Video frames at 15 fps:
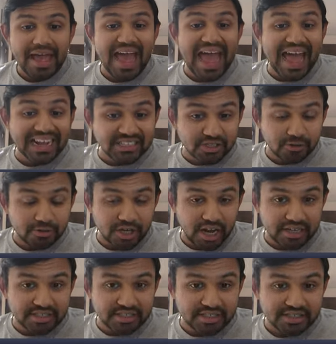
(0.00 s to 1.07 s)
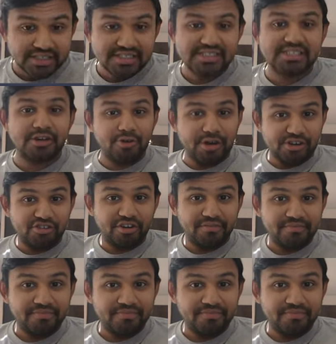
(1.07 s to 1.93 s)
exotoxin secretion.